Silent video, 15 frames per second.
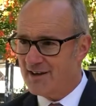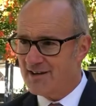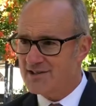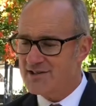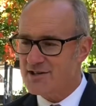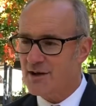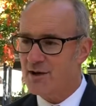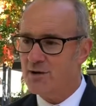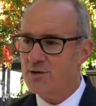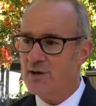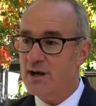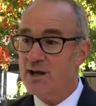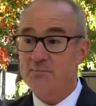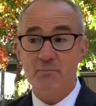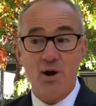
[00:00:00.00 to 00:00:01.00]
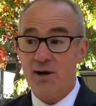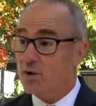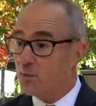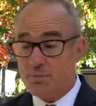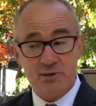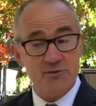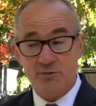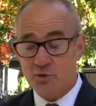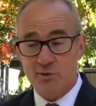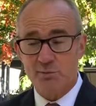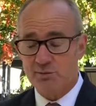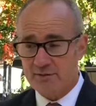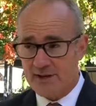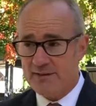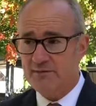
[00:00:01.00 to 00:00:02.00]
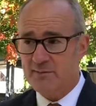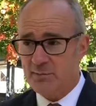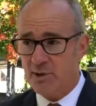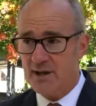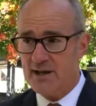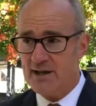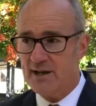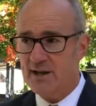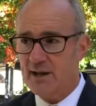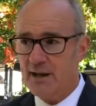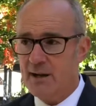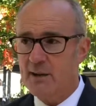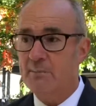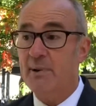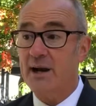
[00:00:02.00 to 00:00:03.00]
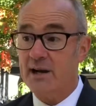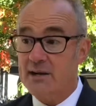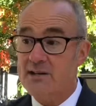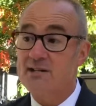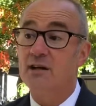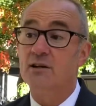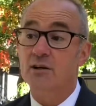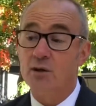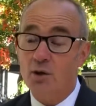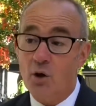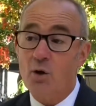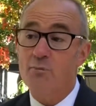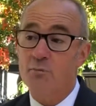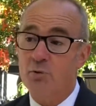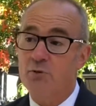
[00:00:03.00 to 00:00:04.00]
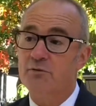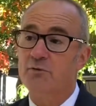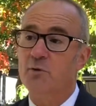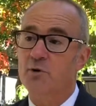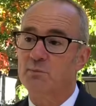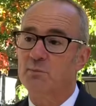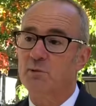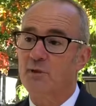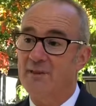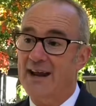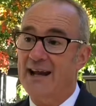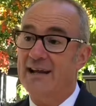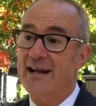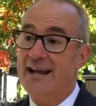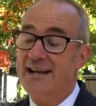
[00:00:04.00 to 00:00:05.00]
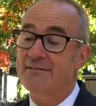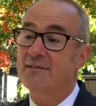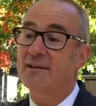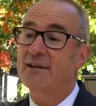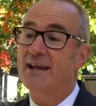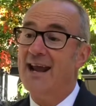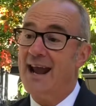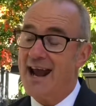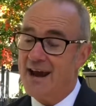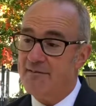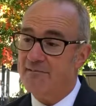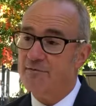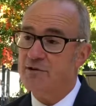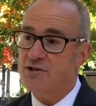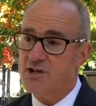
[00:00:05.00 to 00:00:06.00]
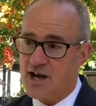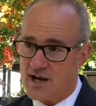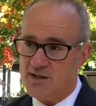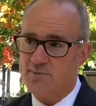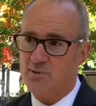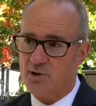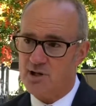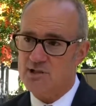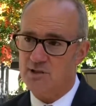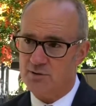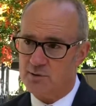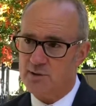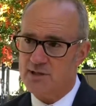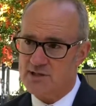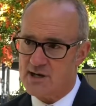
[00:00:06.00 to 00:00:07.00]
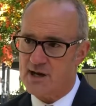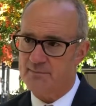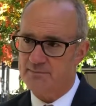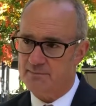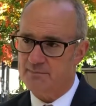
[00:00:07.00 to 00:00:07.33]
So it might not be affordable for everybody, but it is a lot more affordable than even the average house price in Queenstown.